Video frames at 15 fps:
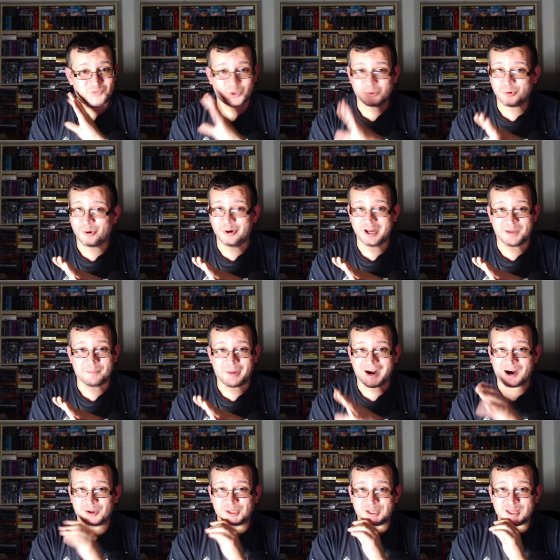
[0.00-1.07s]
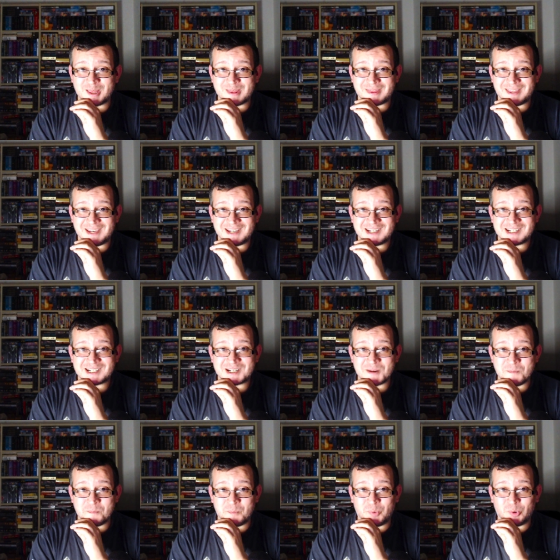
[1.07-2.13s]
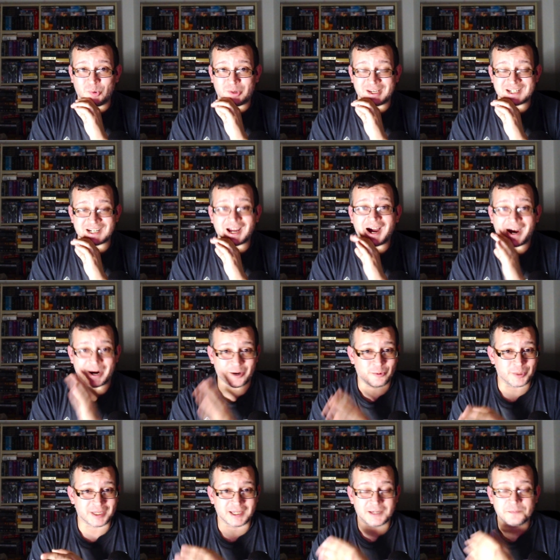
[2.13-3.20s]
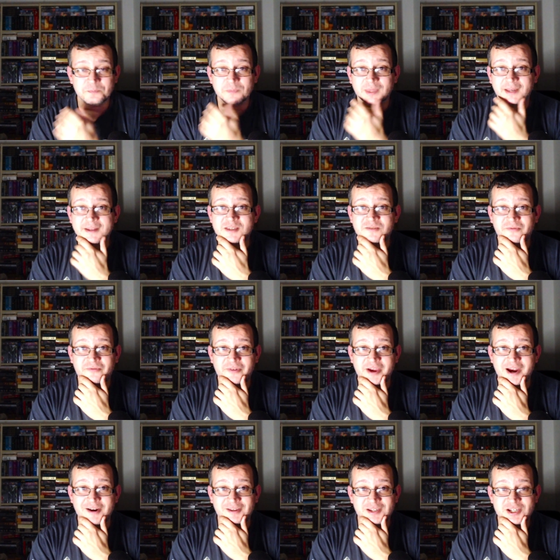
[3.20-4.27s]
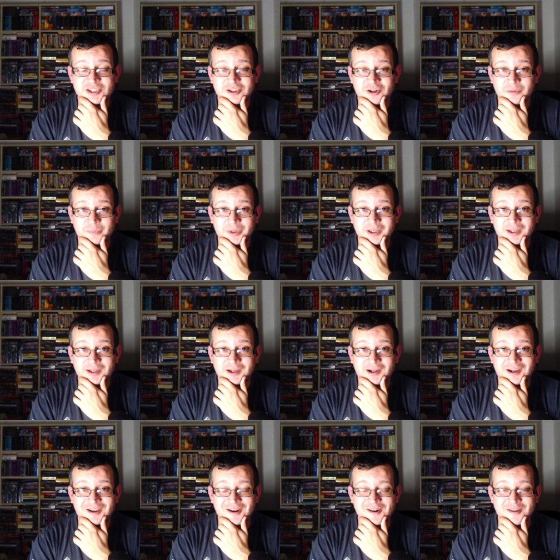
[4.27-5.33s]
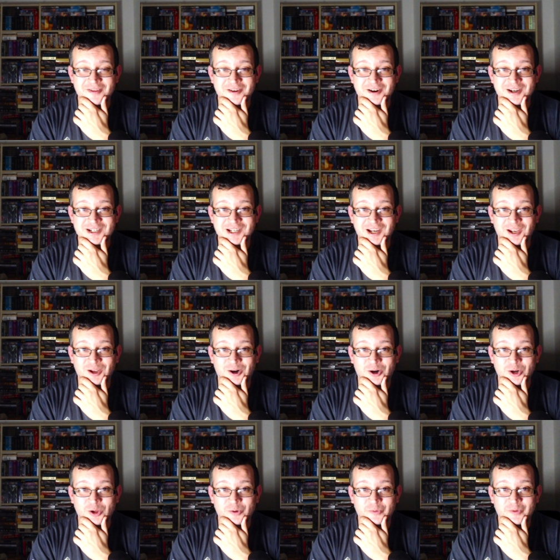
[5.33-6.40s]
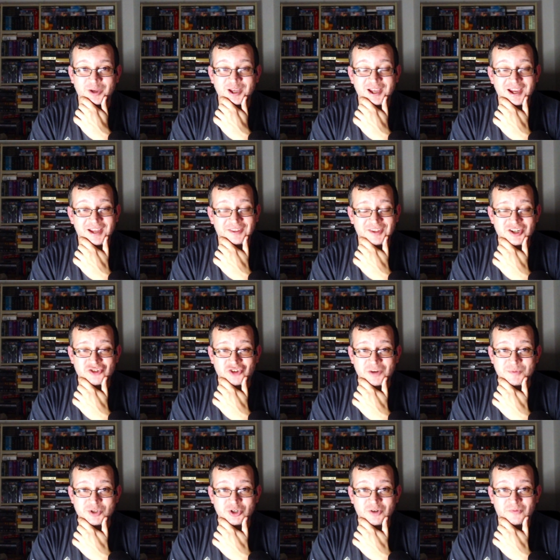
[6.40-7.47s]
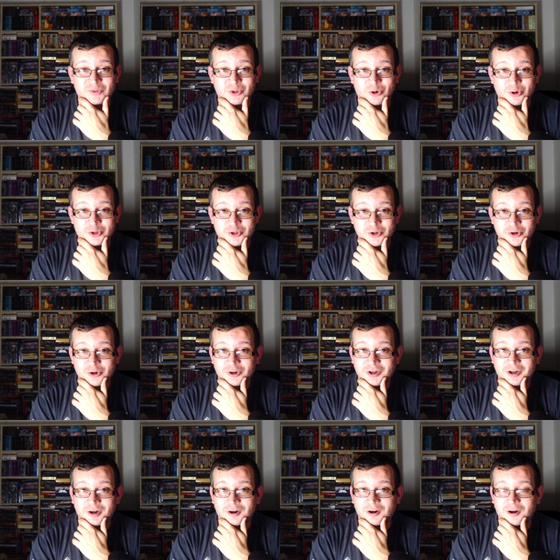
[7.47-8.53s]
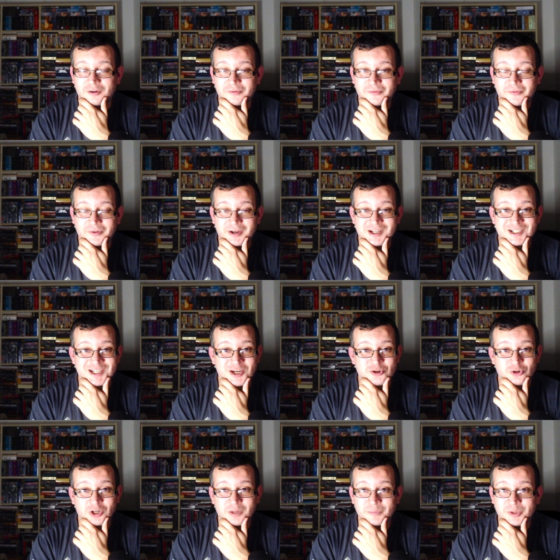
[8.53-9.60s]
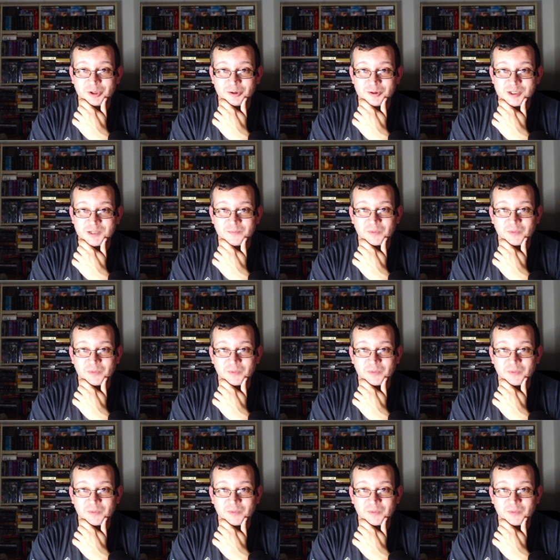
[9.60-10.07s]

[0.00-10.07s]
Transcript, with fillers: worry about it, this book is harrowing. It's very disturbing. Uh, there is a lot of description of torture, of uh, sexual abuse,